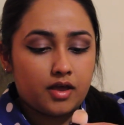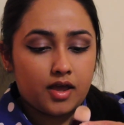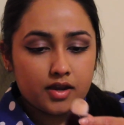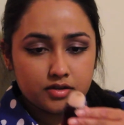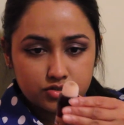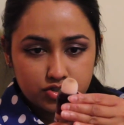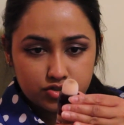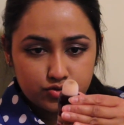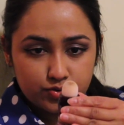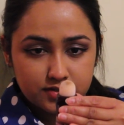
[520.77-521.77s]
And
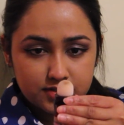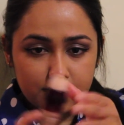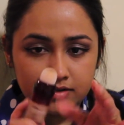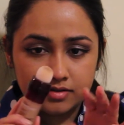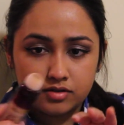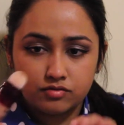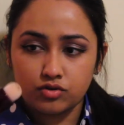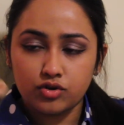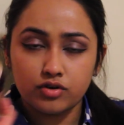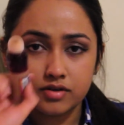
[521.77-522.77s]
just twist it so
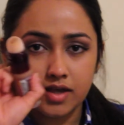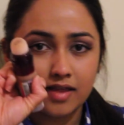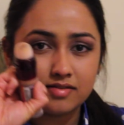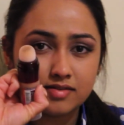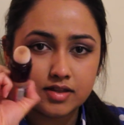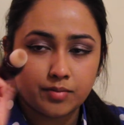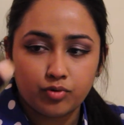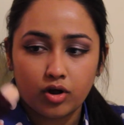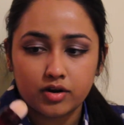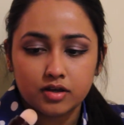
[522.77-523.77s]
you can't see the
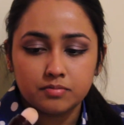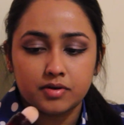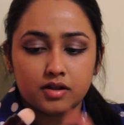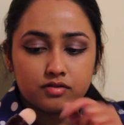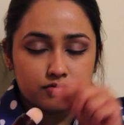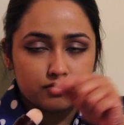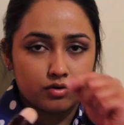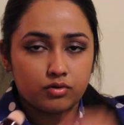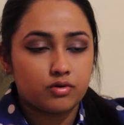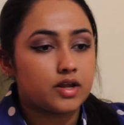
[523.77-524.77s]
product, but it's
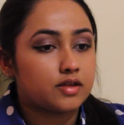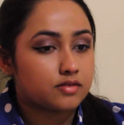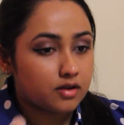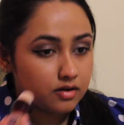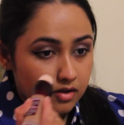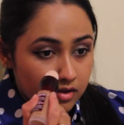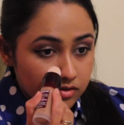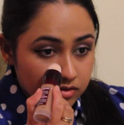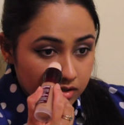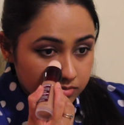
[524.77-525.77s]
already in there.
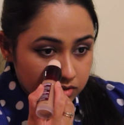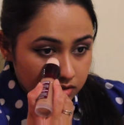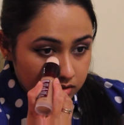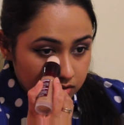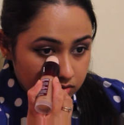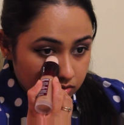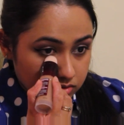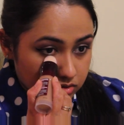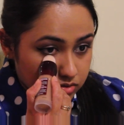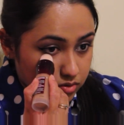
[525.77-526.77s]
So I'm just
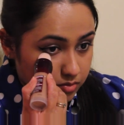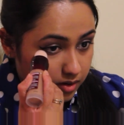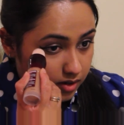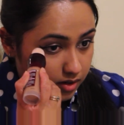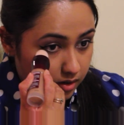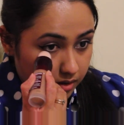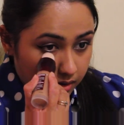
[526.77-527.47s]
going to do my